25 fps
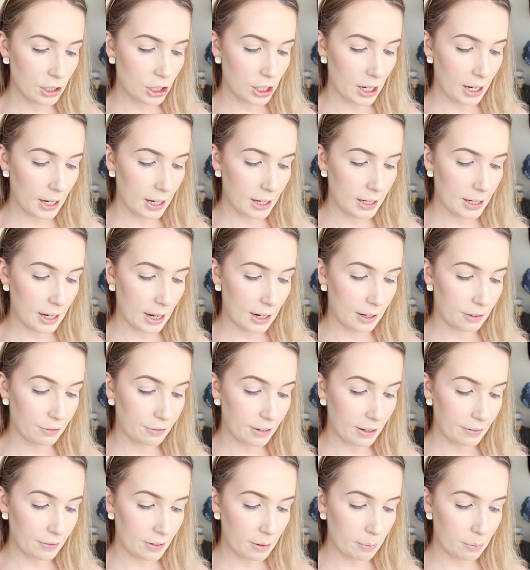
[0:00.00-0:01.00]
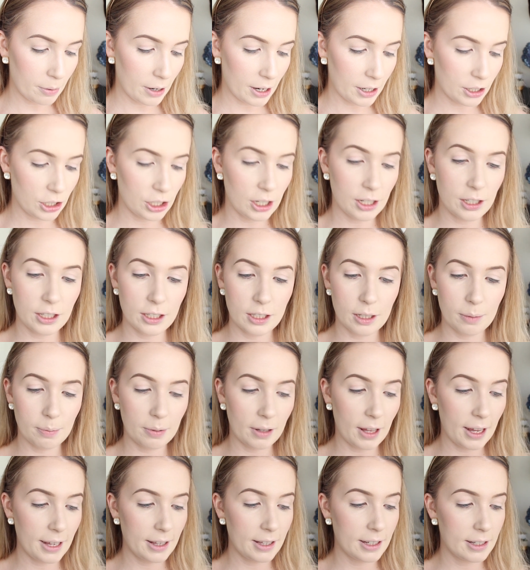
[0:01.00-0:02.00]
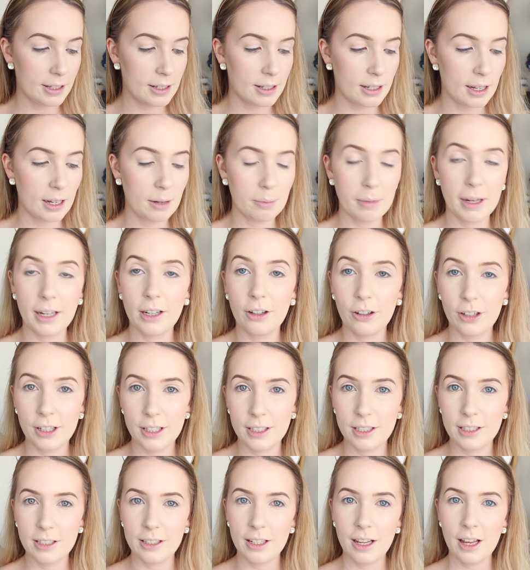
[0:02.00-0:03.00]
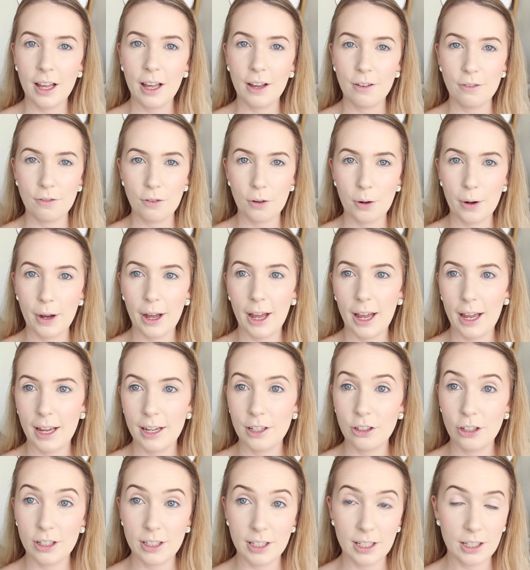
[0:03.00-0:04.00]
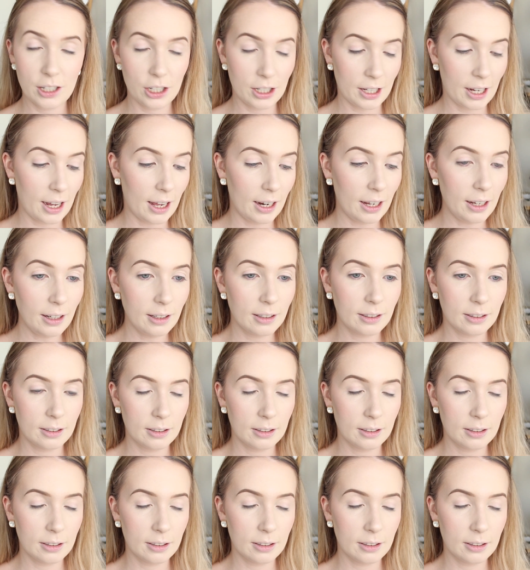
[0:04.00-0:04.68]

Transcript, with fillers: shade, and a fluffy brush, and just apply this in my crease for a transition colour.